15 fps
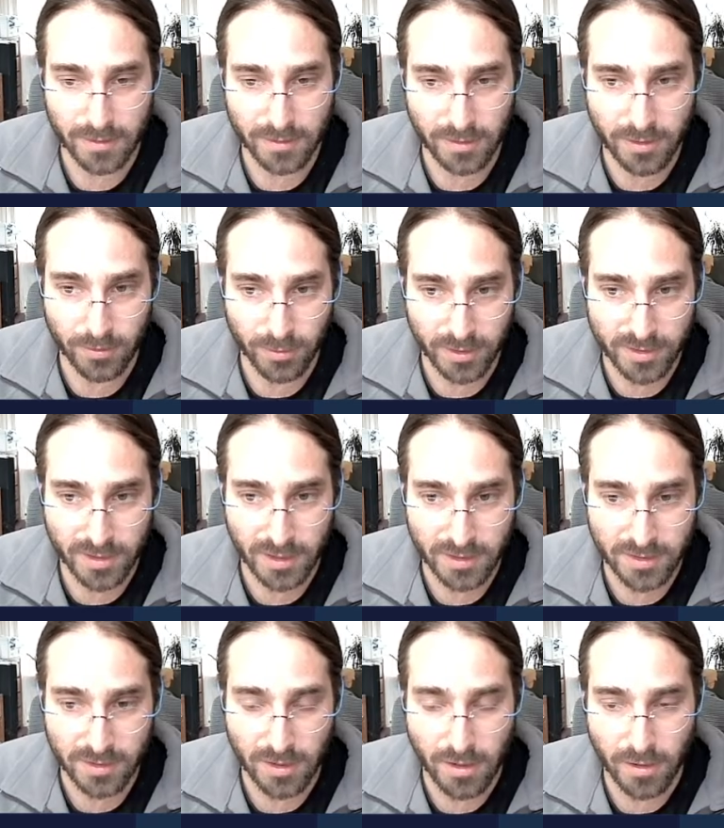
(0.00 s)

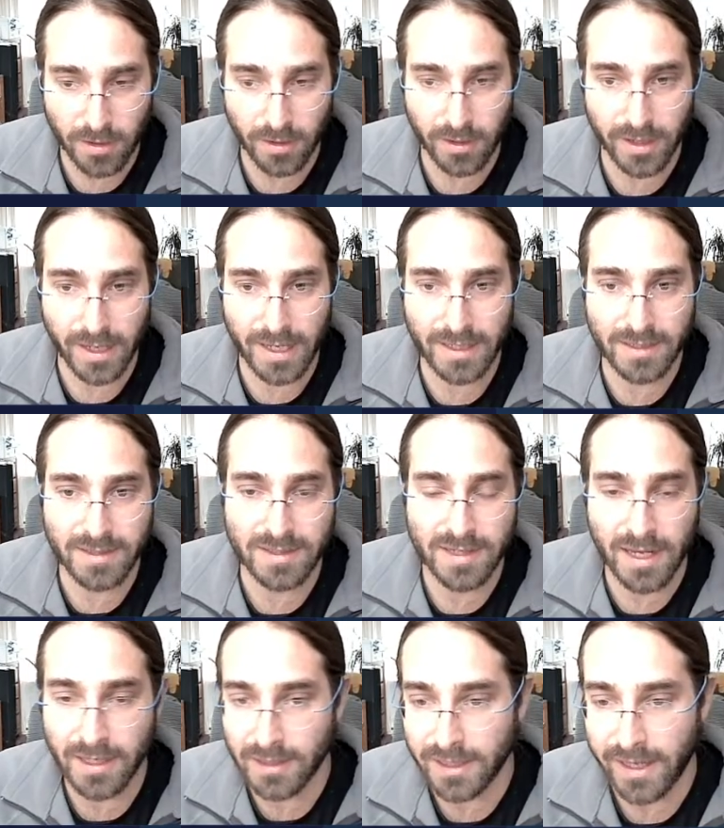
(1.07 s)
heuristics are
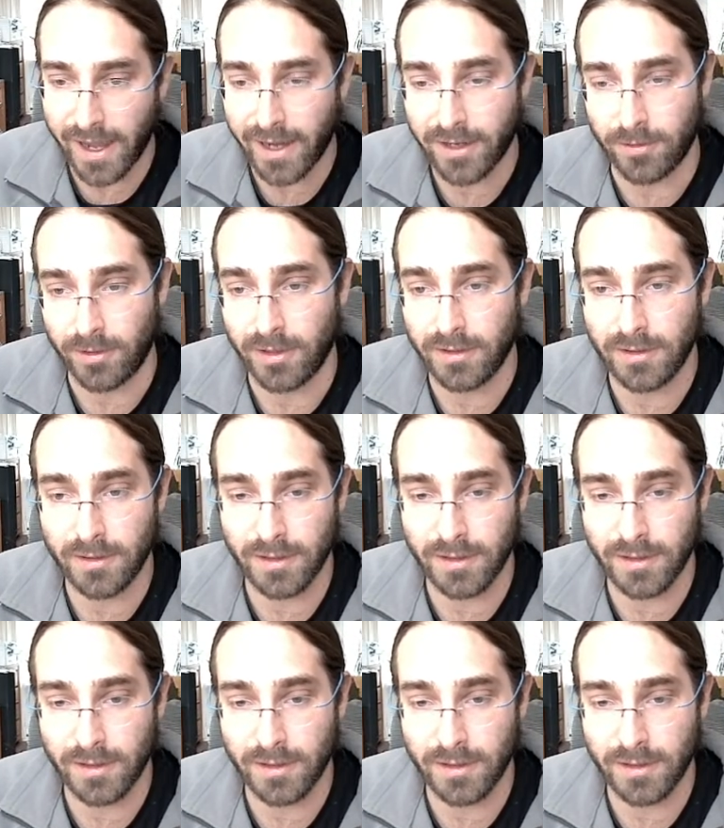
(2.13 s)
insanely accurate.